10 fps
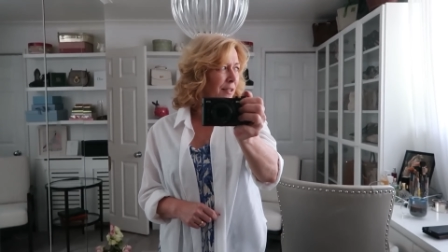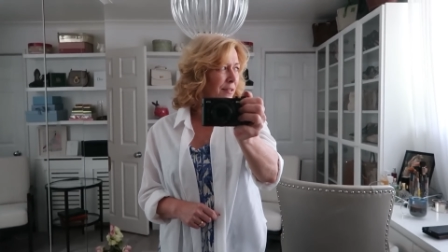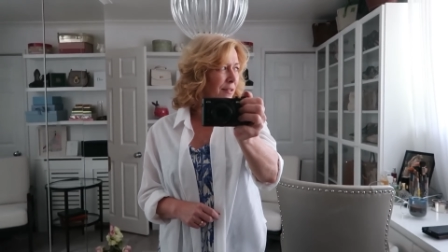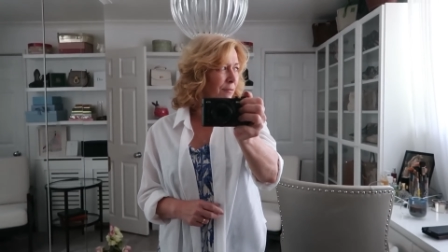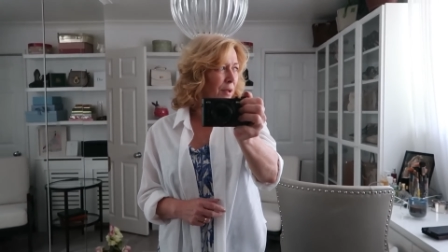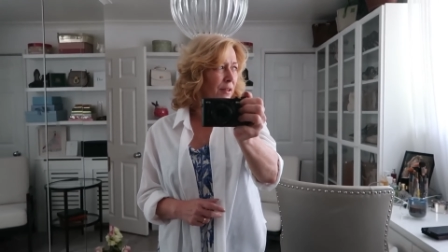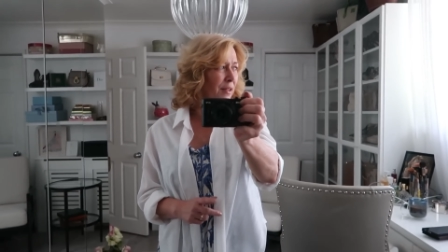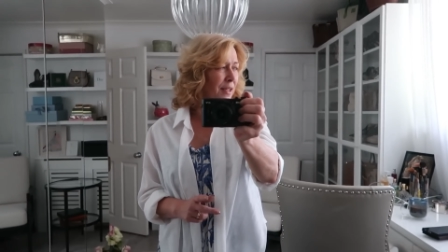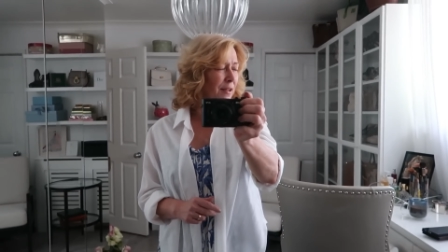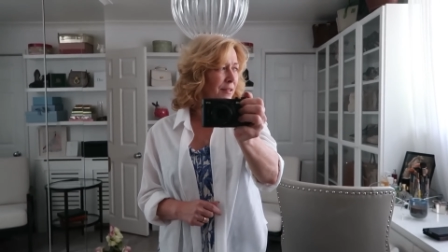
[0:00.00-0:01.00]
as I
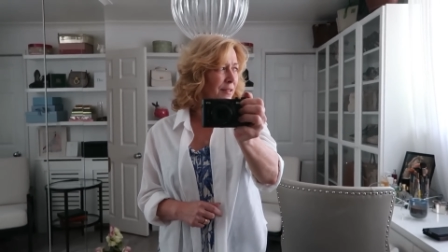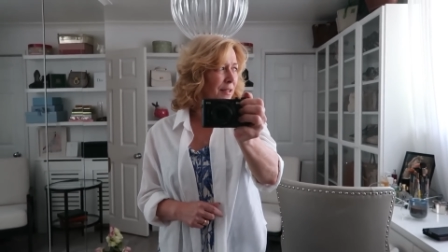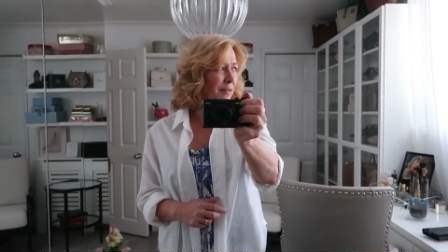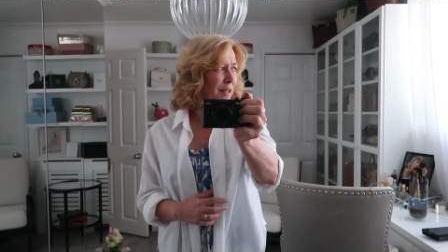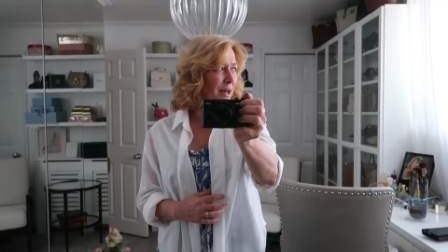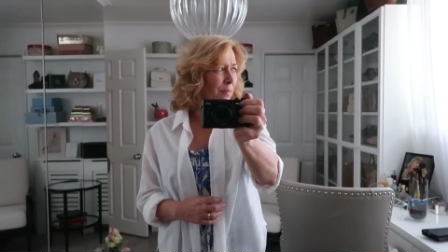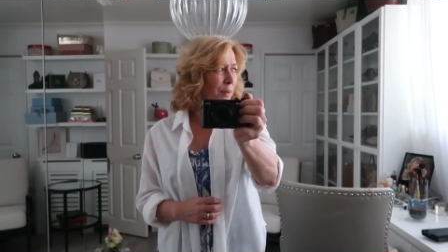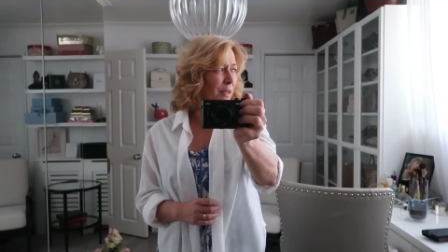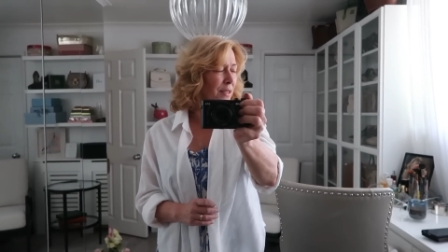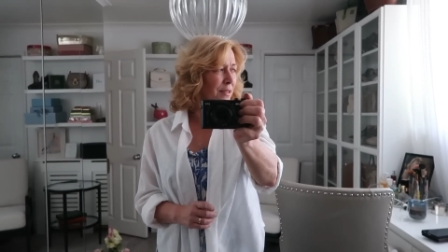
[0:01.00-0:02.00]
think I said that,
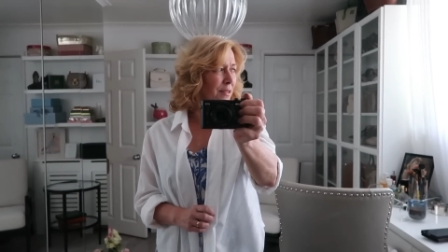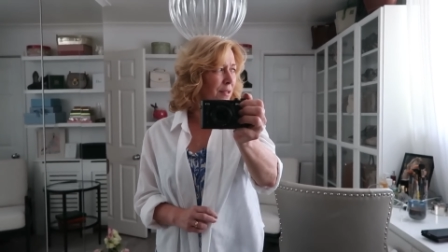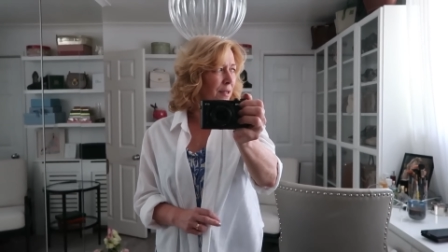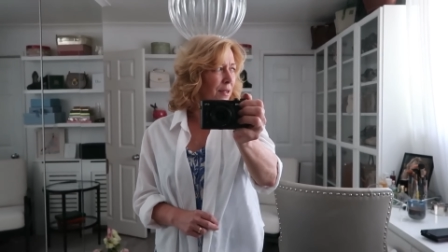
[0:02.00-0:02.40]
but it's